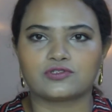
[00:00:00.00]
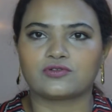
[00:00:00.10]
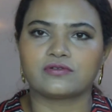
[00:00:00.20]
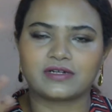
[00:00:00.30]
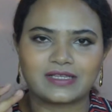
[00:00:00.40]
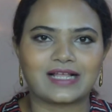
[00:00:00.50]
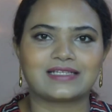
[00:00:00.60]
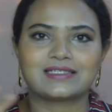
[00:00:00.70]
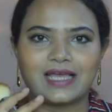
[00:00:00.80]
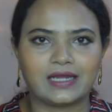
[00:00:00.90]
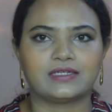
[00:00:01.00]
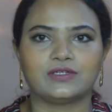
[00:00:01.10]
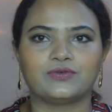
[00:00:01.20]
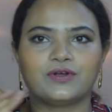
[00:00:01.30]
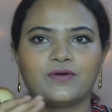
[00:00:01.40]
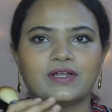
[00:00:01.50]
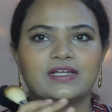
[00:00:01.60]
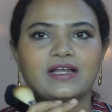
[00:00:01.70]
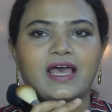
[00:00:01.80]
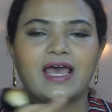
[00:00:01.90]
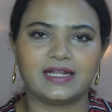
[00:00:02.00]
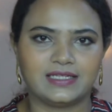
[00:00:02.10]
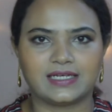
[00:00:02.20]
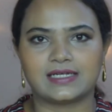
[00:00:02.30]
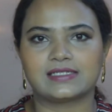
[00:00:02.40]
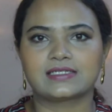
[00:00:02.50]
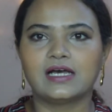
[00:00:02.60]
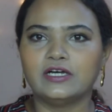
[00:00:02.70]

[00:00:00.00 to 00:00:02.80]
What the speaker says: So that's it, you don't need anything else.